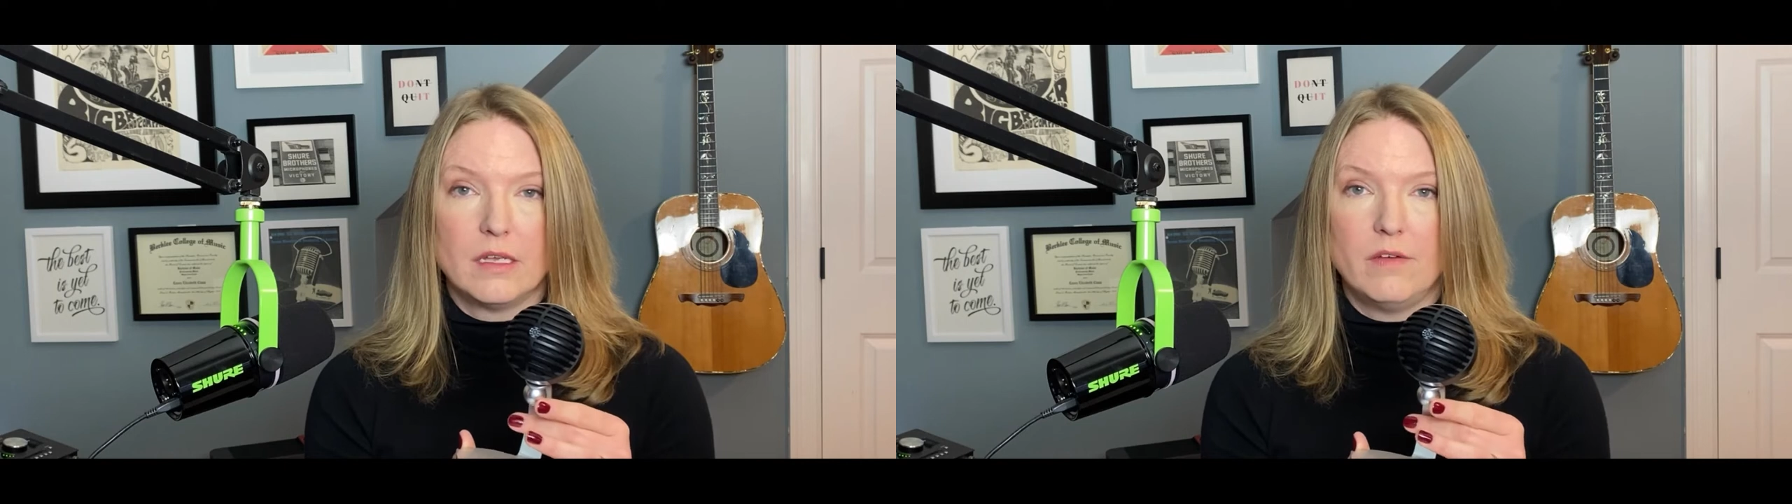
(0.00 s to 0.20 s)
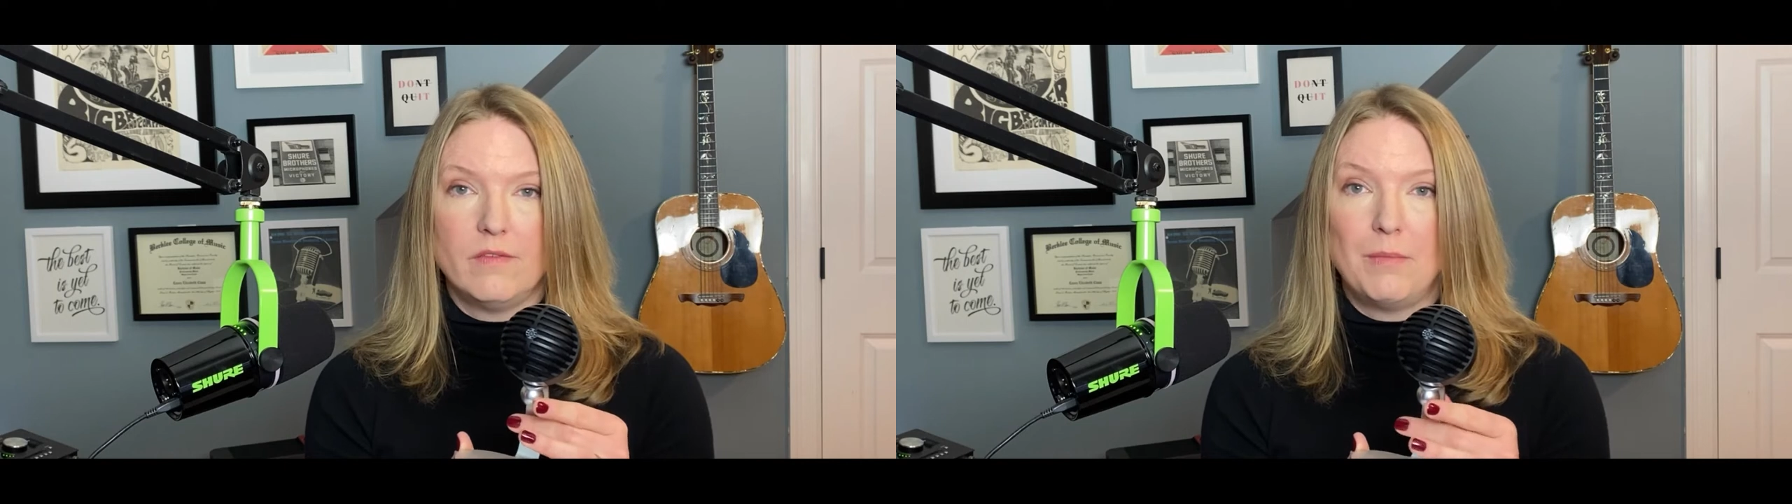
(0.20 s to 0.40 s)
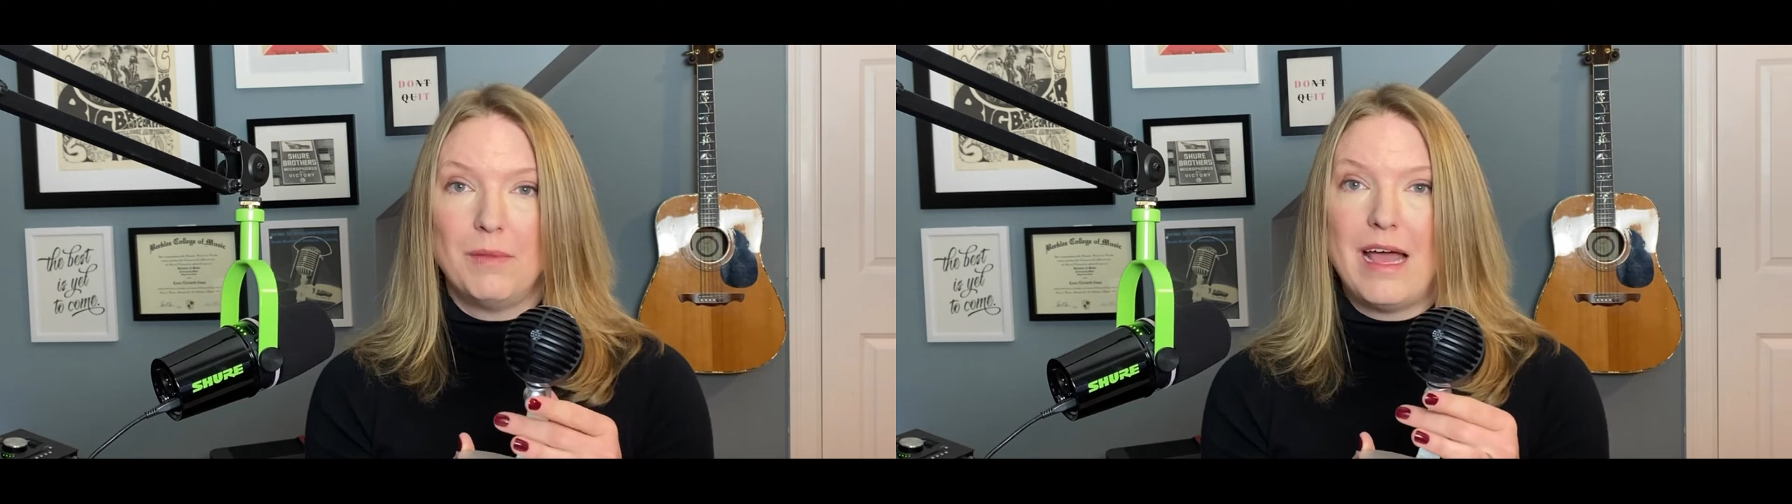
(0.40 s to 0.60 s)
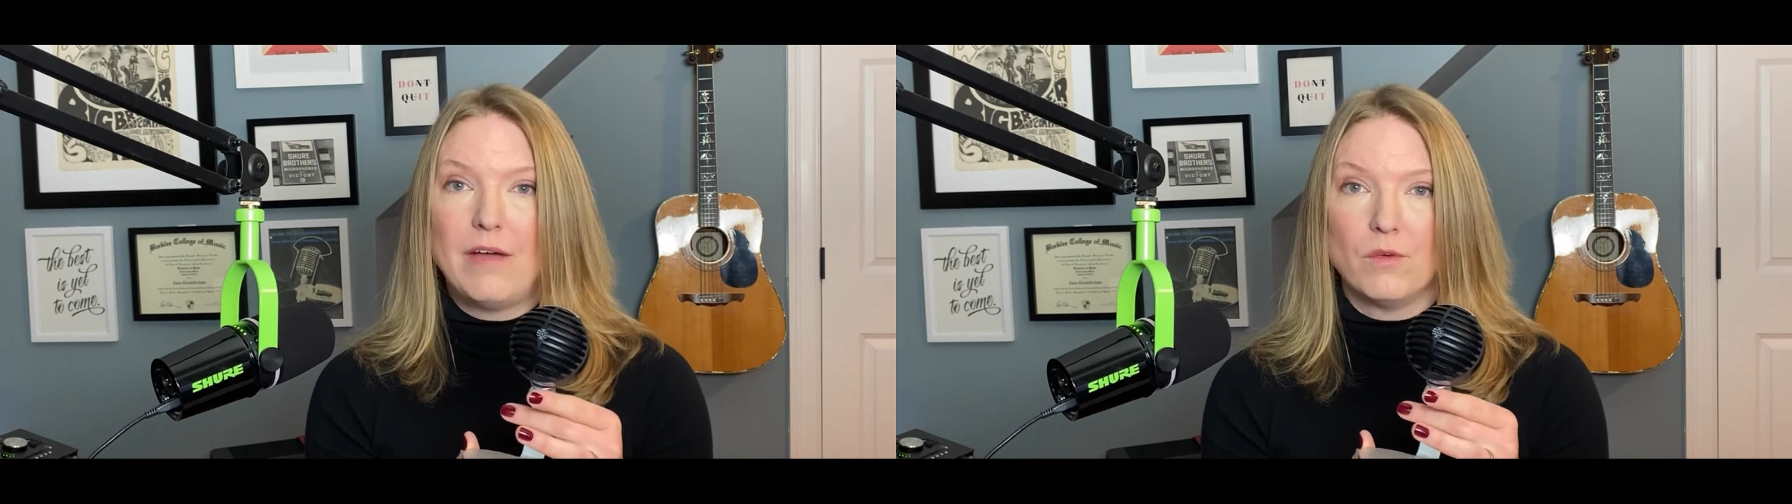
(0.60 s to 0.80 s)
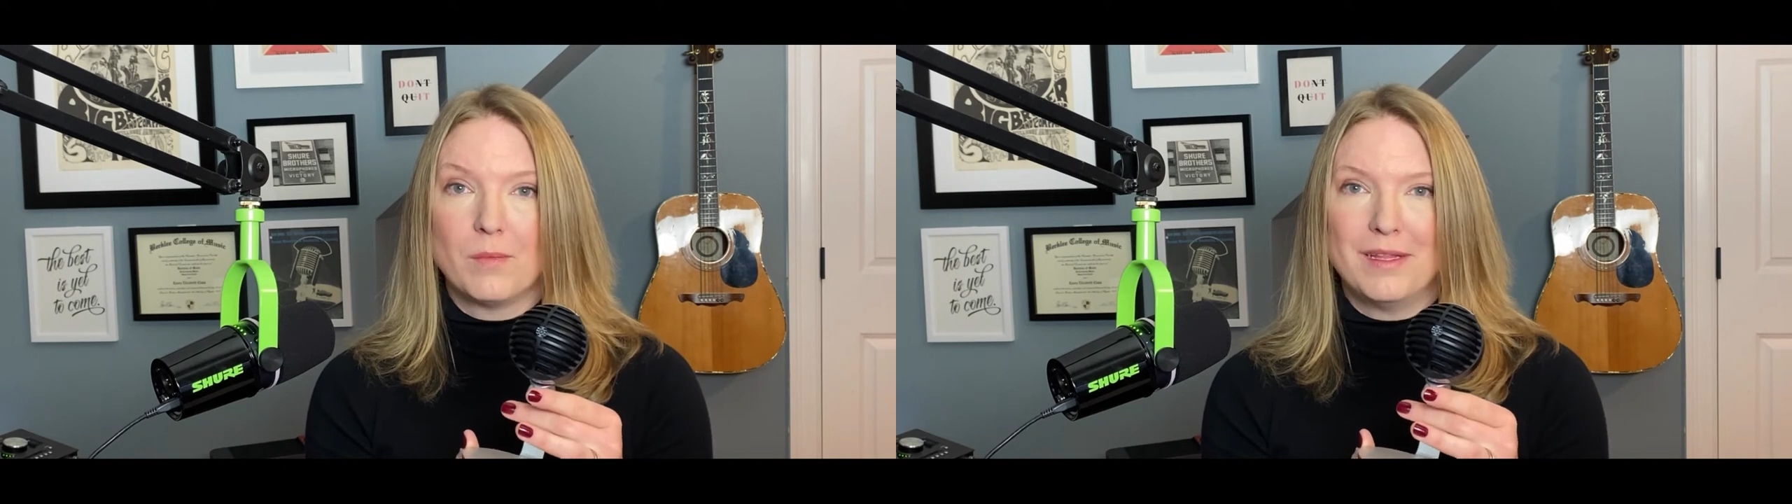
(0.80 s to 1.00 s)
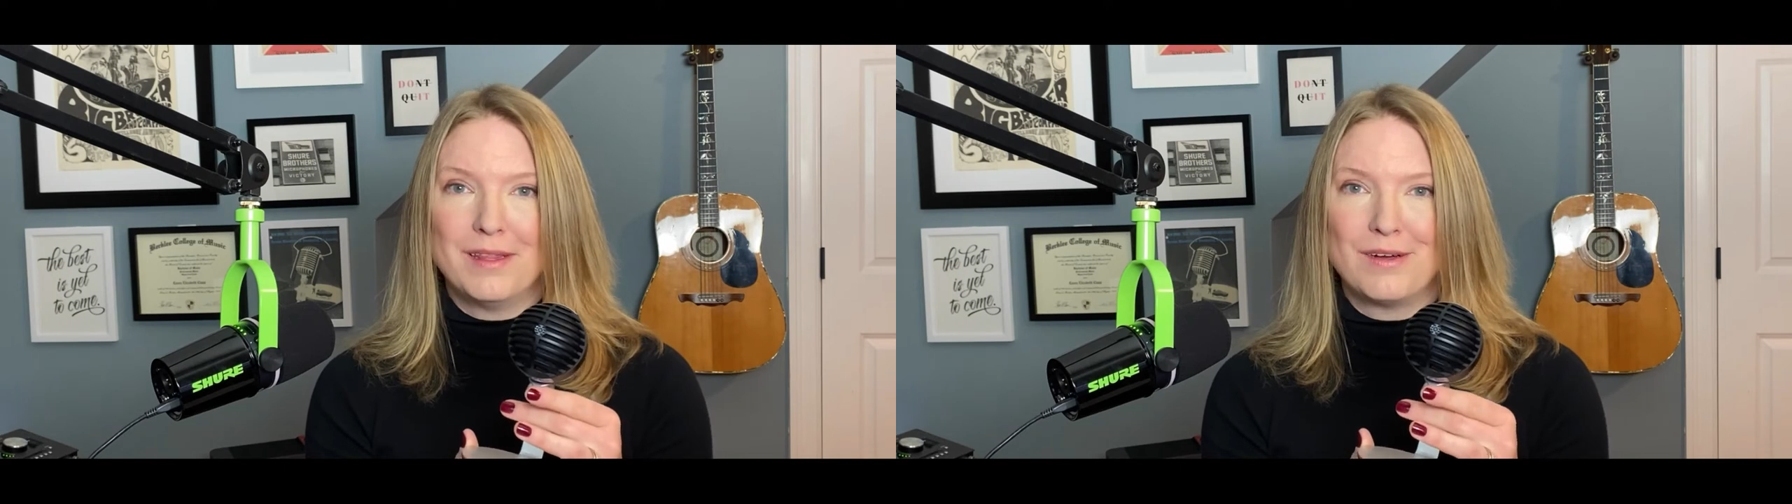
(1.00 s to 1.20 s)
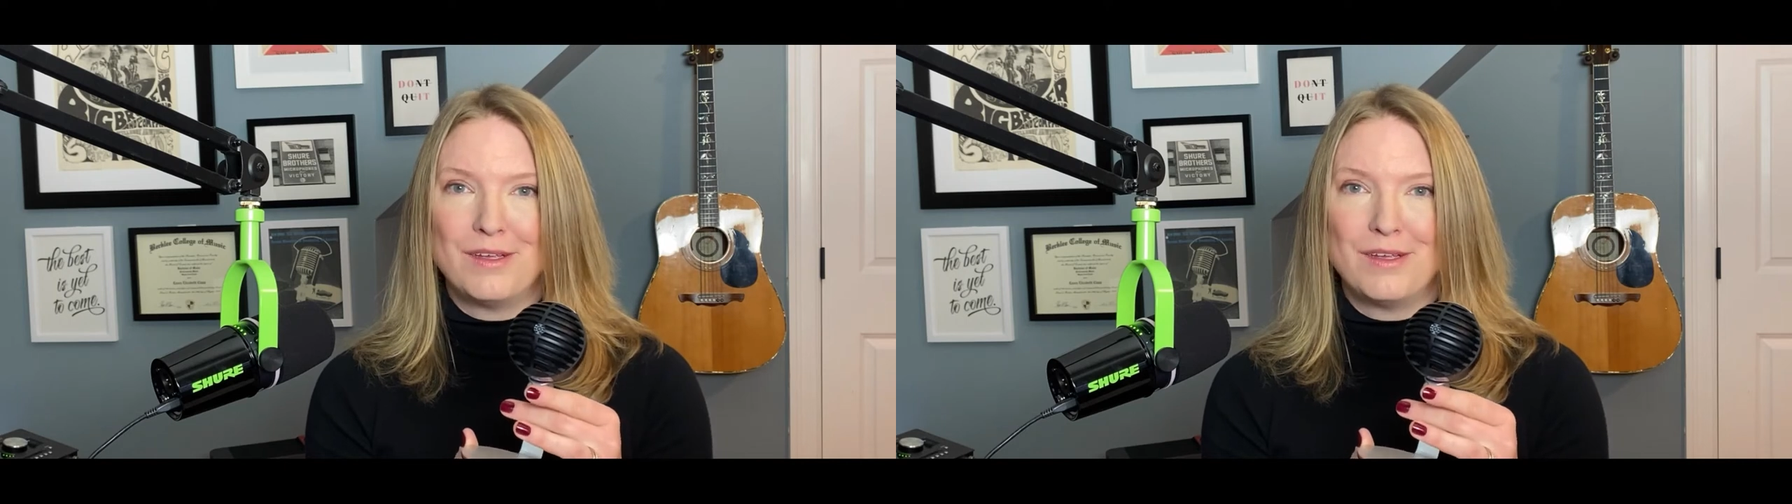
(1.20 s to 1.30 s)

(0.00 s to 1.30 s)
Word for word: of the platform that they're